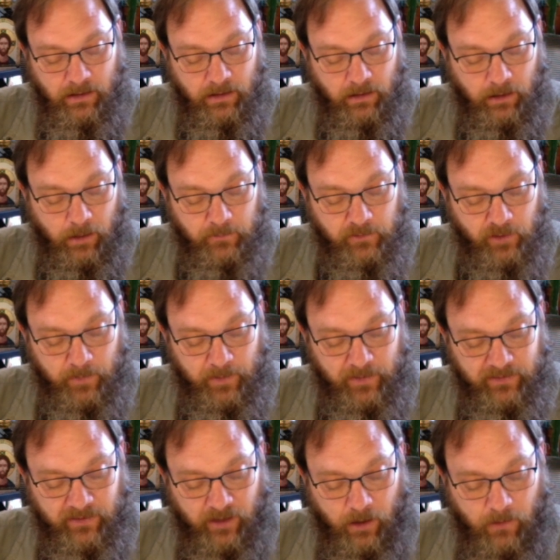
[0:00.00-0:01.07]
Observe
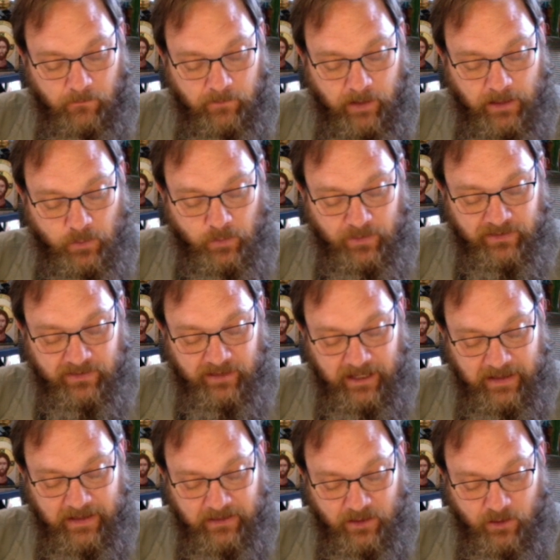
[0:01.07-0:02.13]
yourself, and you will see
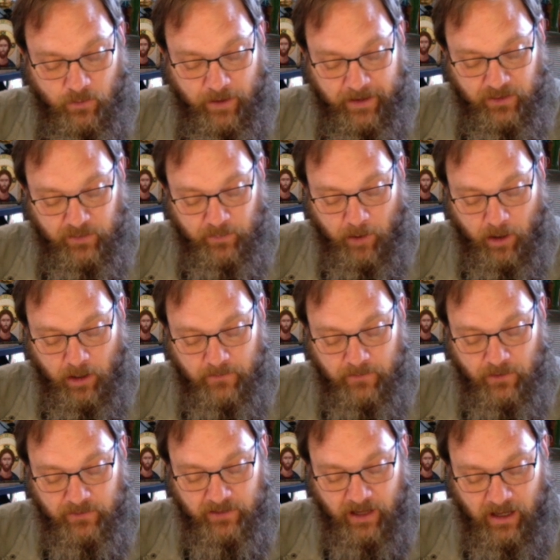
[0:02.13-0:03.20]
that the greatest part of
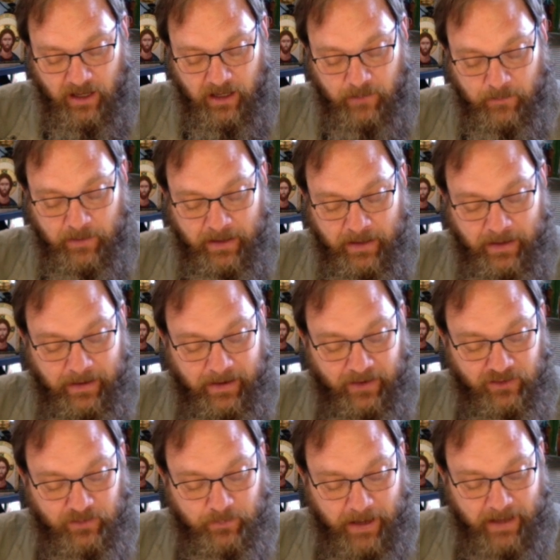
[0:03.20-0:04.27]
your time
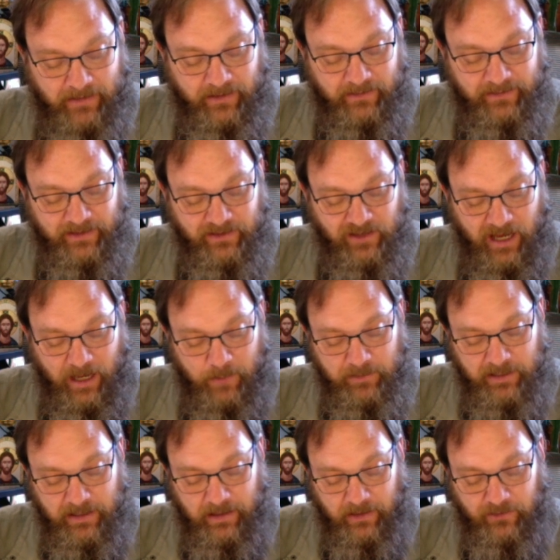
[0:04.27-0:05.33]
is spent on such
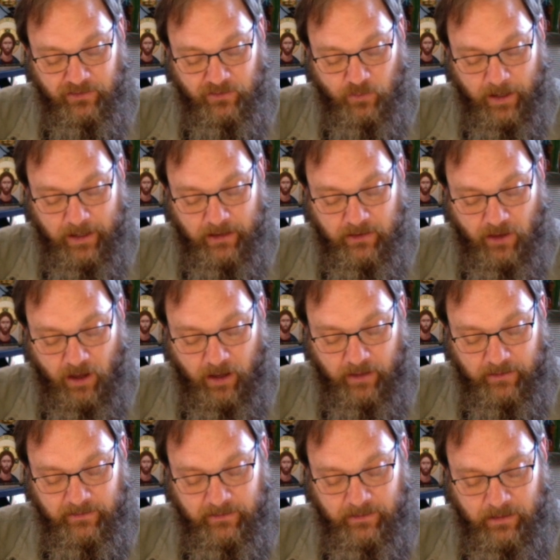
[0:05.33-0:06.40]
empty and straying
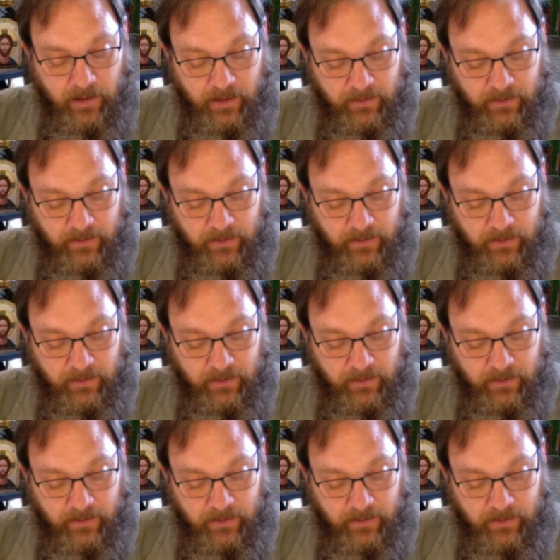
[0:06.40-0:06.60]
thoughts.